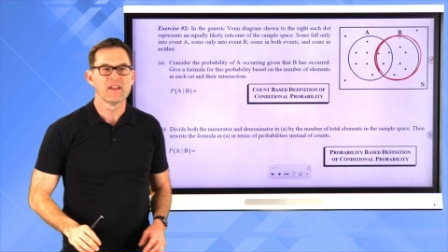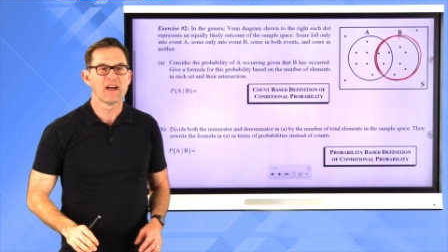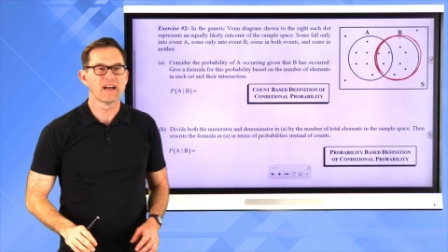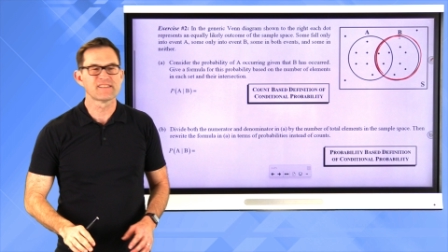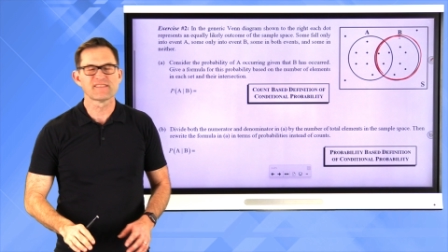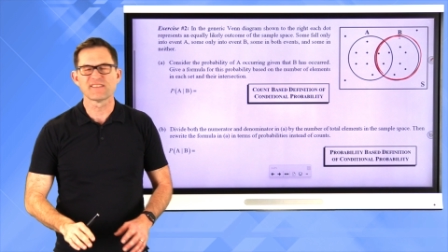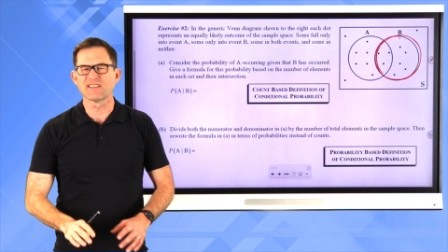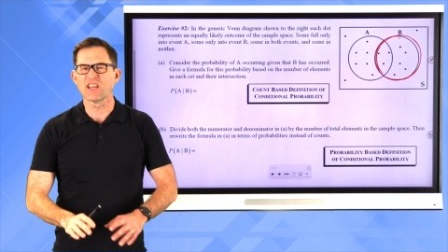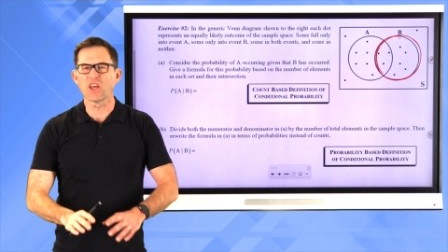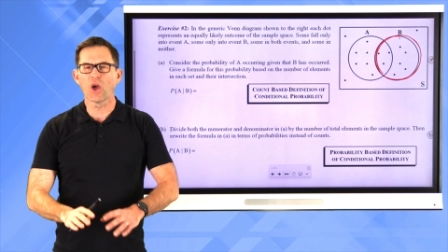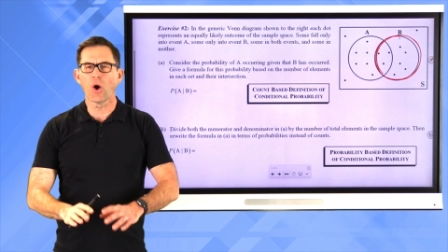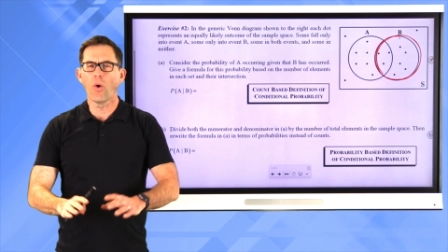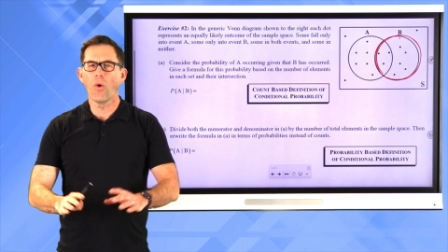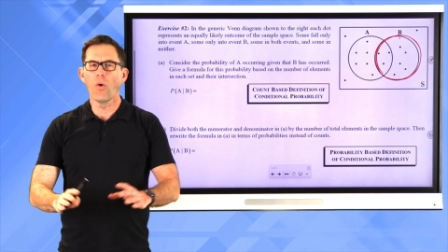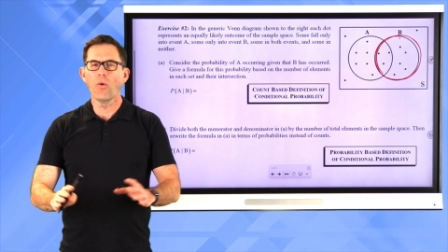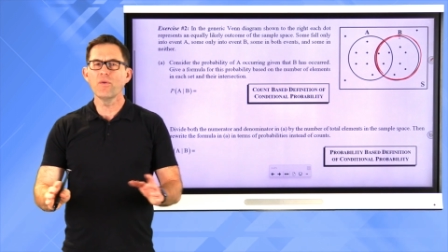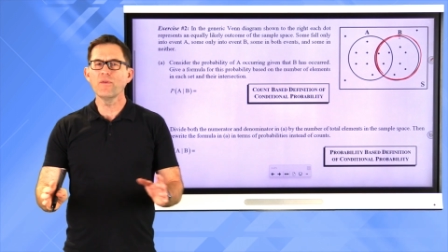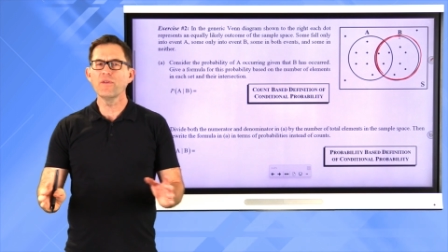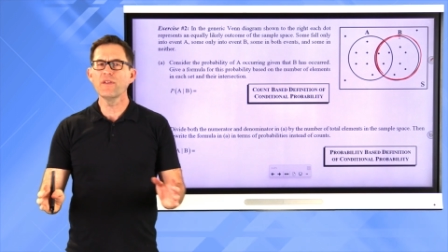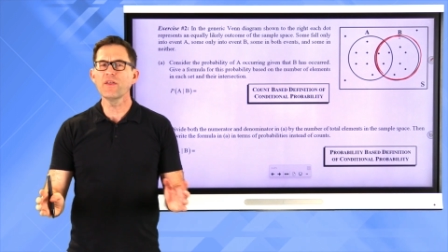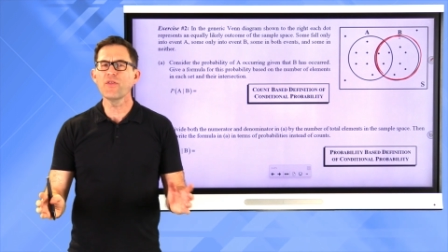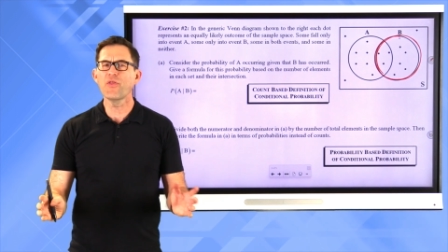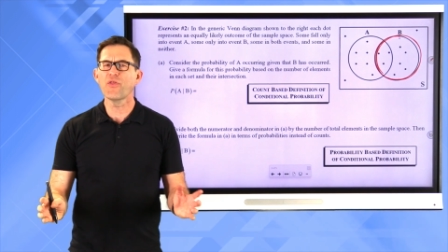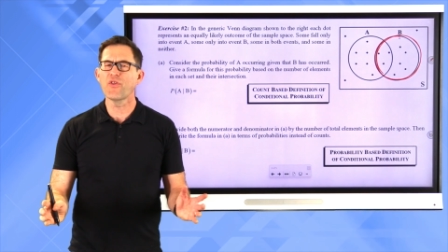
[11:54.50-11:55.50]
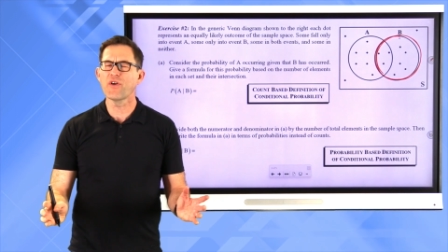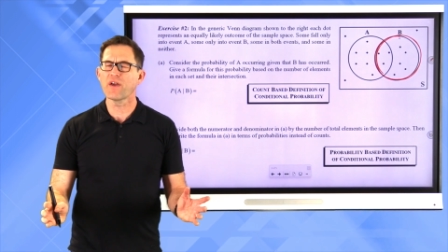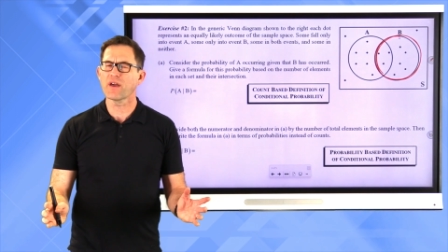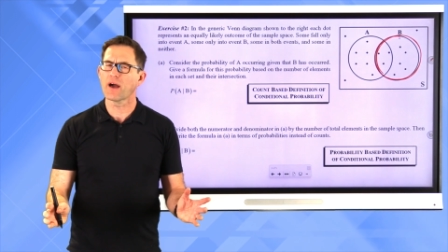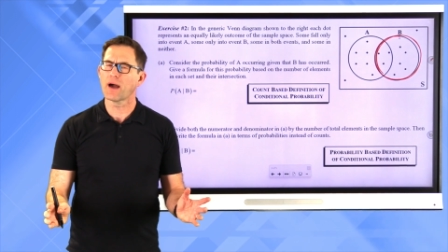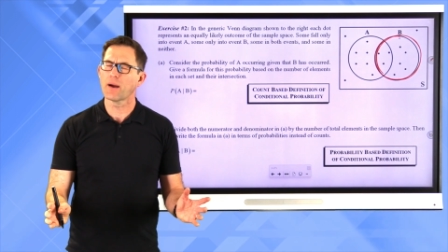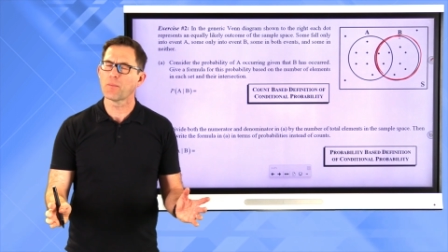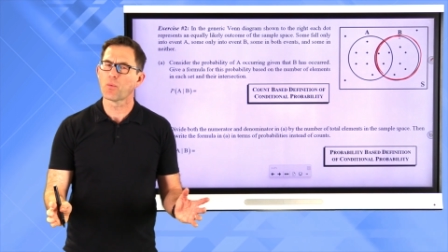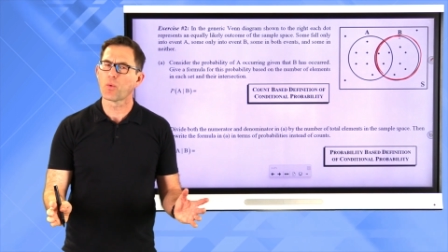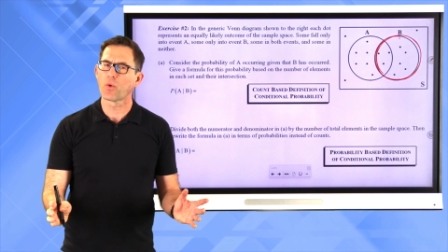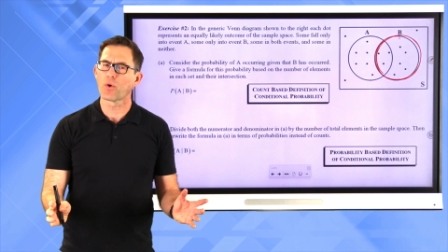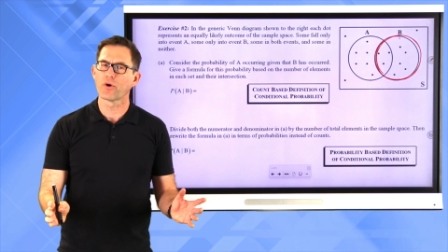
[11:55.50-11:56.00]
That's the only thing
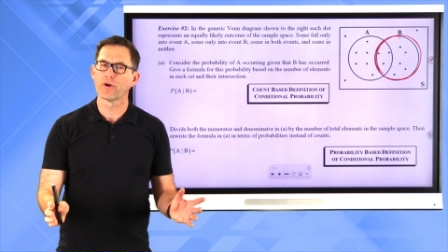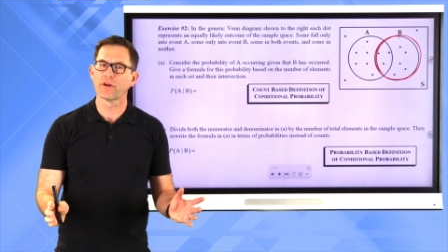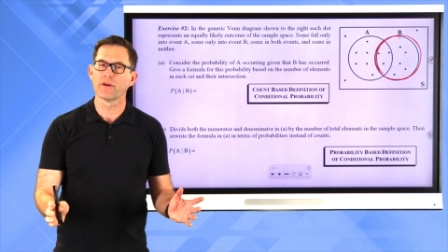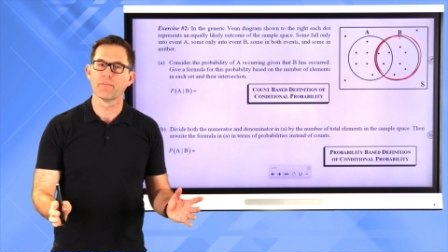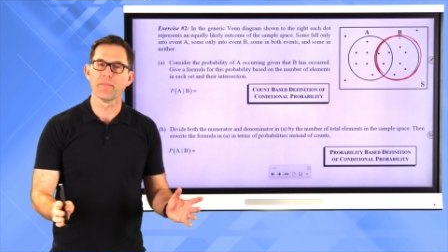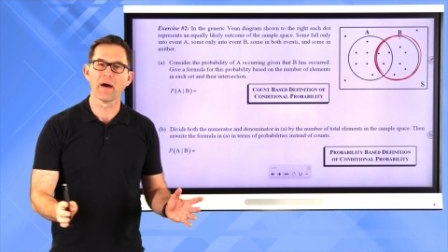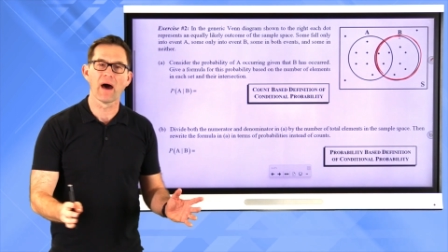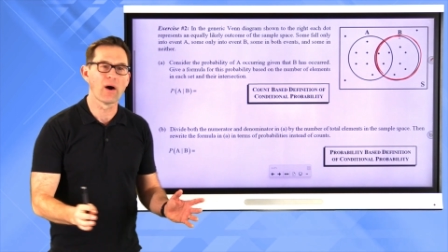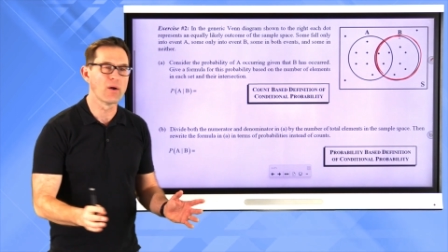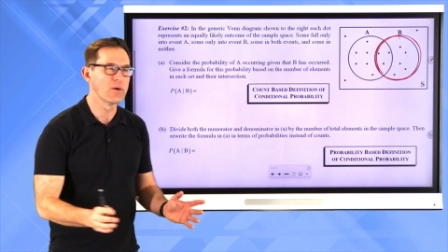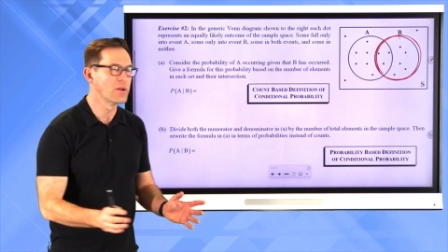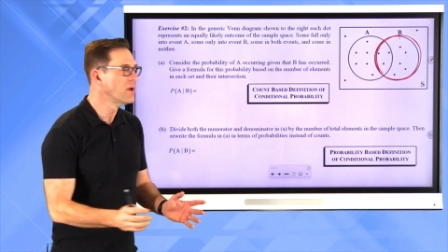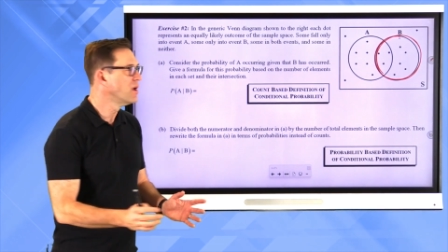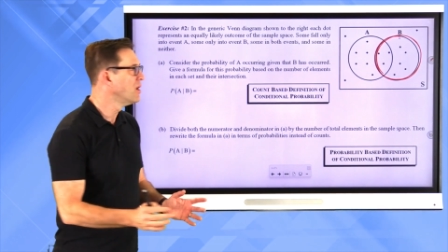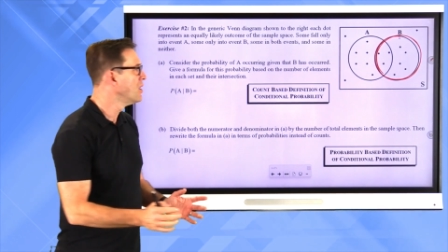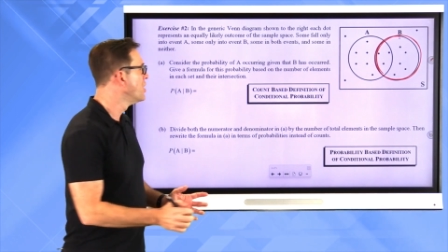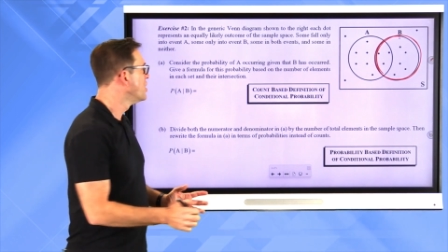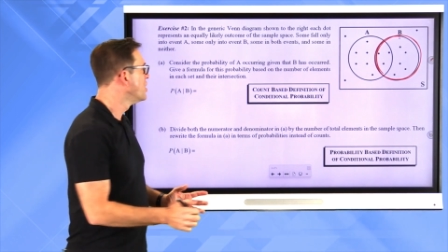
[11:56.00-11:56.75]
I'm worried about.